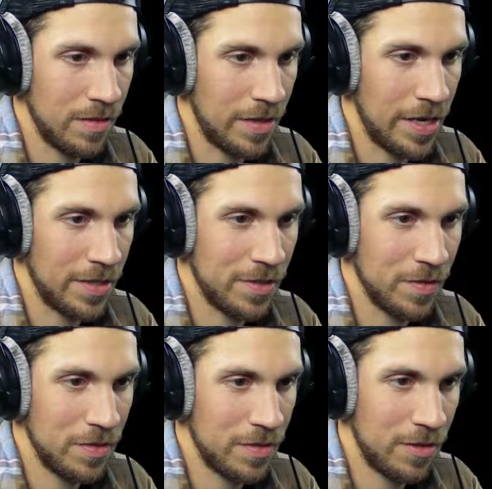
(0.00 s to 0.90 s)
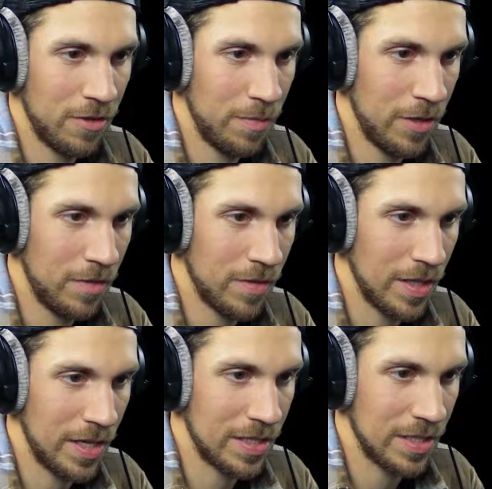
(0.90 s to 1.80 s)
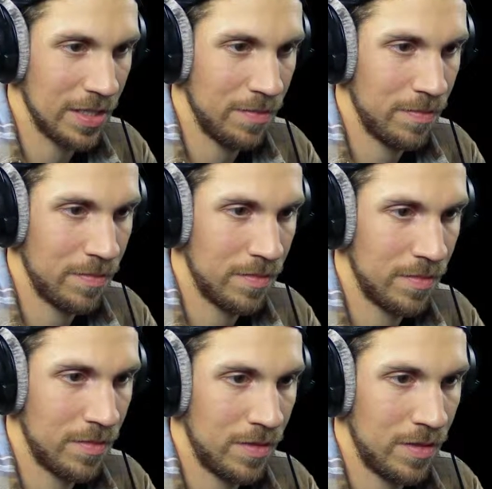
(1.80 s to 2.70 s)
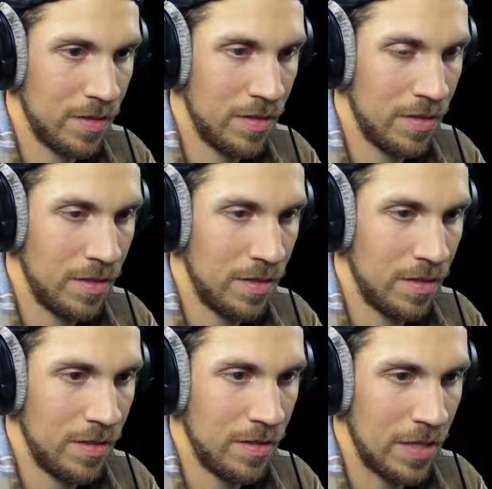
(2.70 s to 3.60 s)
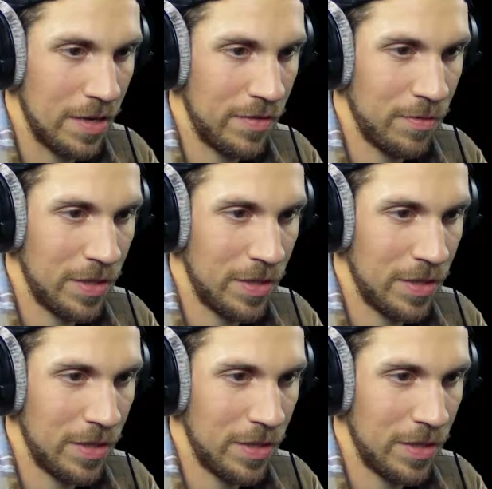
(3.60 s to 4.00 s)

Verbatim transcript: Yeah, souls just screwed me over last time. Do you have any